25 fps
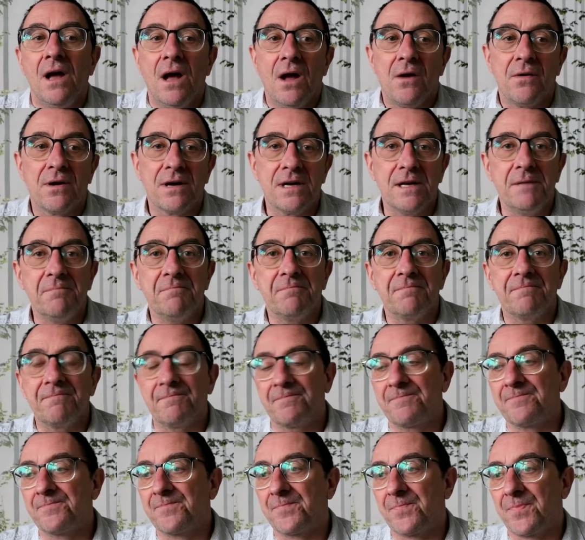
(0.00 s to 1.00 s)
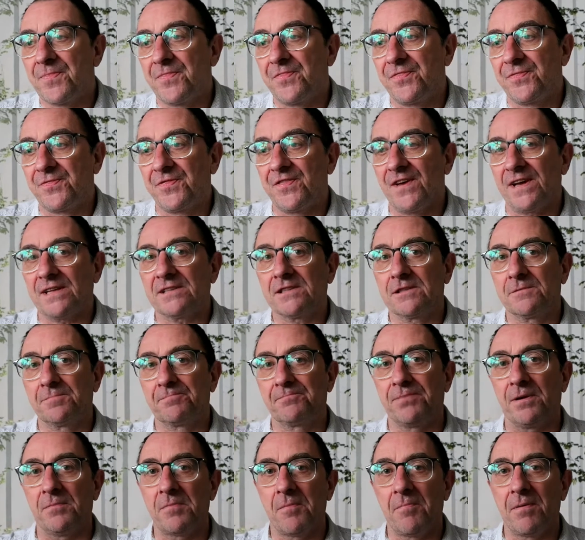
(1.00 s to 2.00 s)
Right, that's
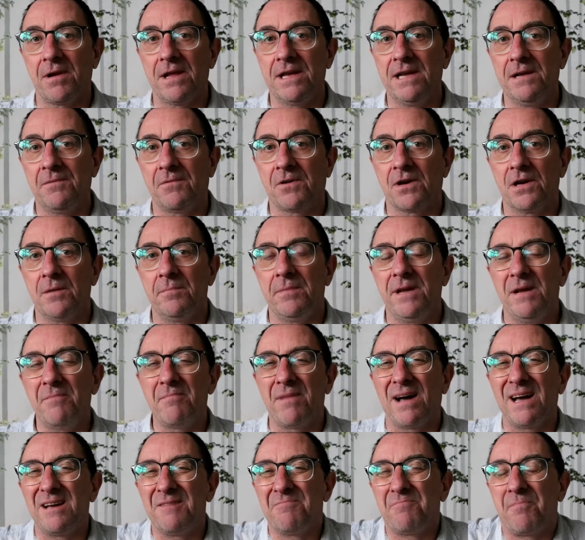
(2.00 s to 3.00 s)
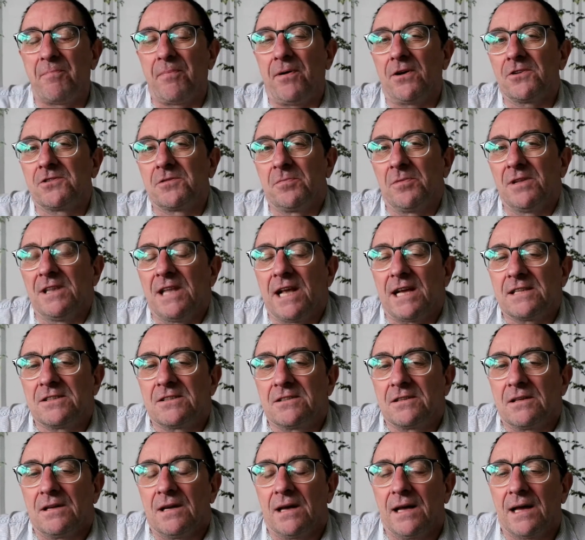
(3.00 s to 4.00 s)
probably going to be my possible
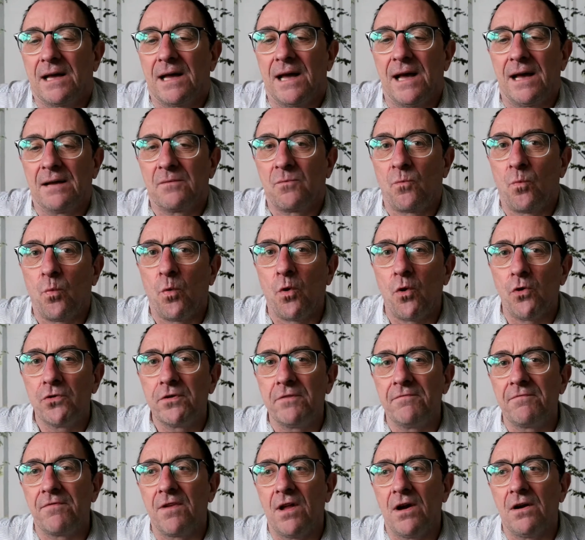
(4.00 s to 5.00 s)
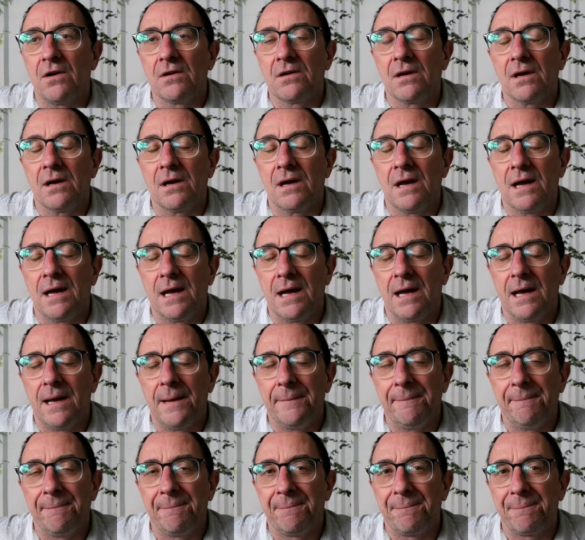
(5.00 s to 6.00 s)
last Warden vlog
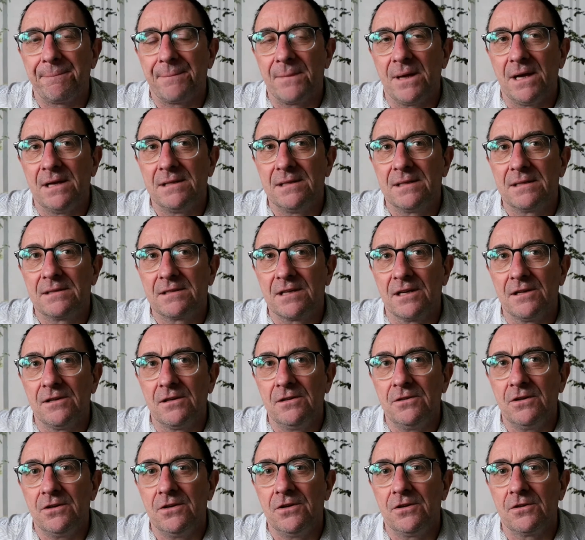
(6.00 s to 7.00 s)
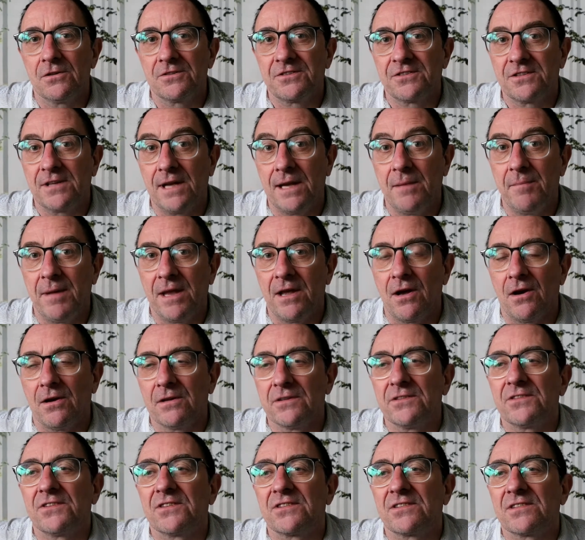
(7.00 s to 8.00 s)
until you'll see me
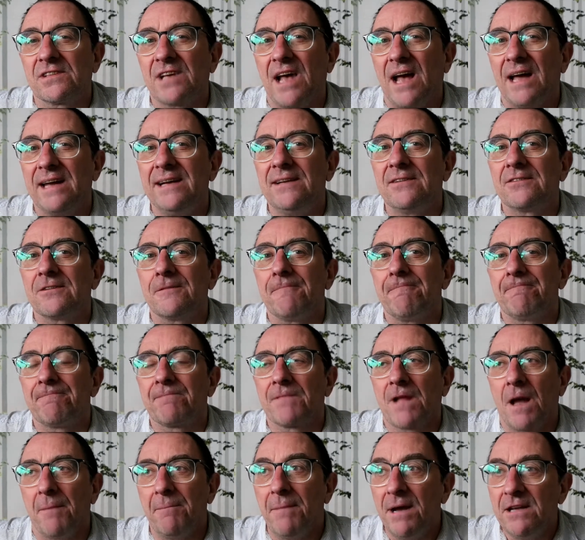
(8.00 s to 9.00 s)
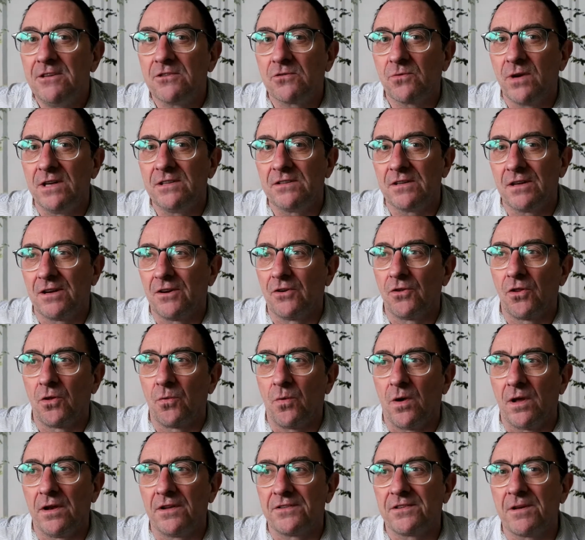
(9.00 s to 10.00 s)
on site. I may squeeze in another
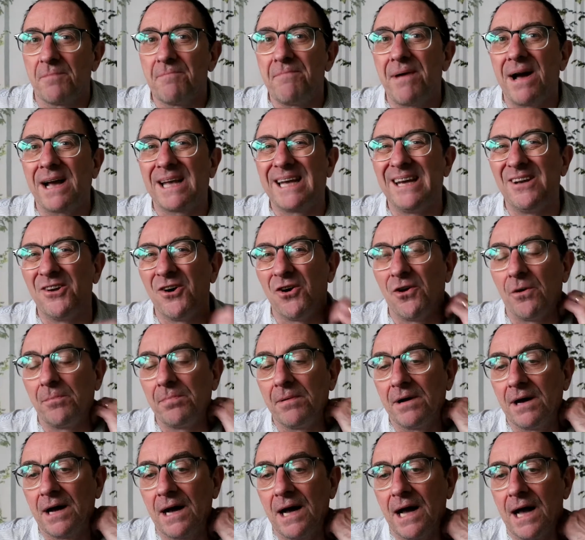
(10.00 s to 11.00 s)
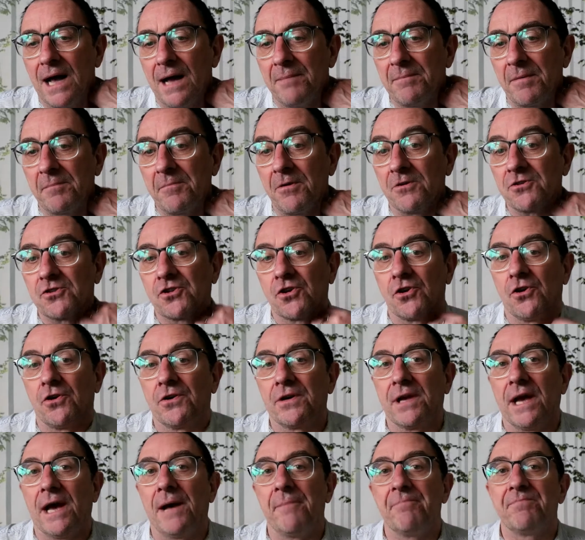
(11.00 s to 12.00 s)
one as I'm packing up. I'm not
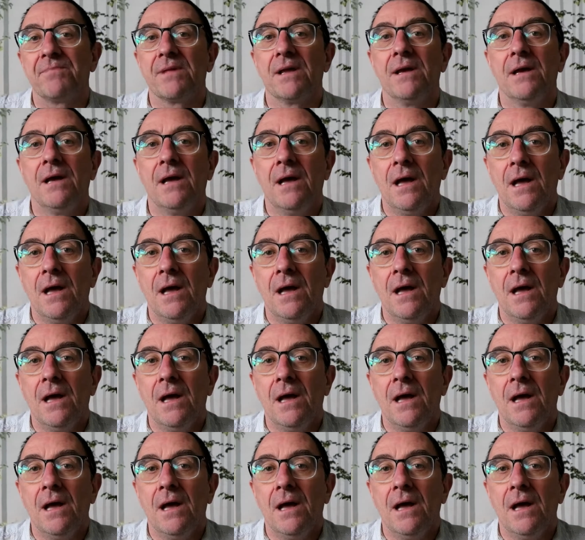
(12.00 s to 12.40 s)
sure yet.